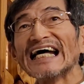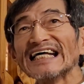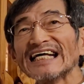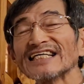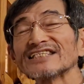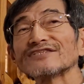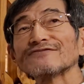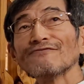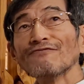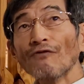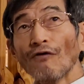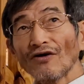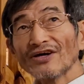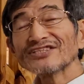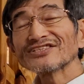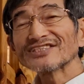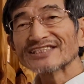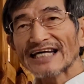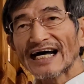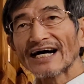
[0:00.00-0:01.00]
It's
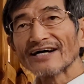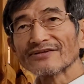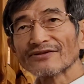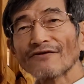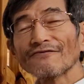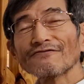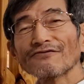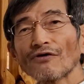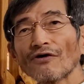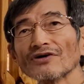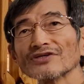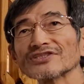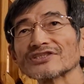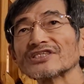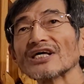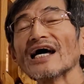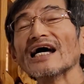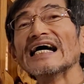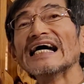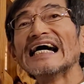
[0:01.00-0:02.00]
voice sound, of course.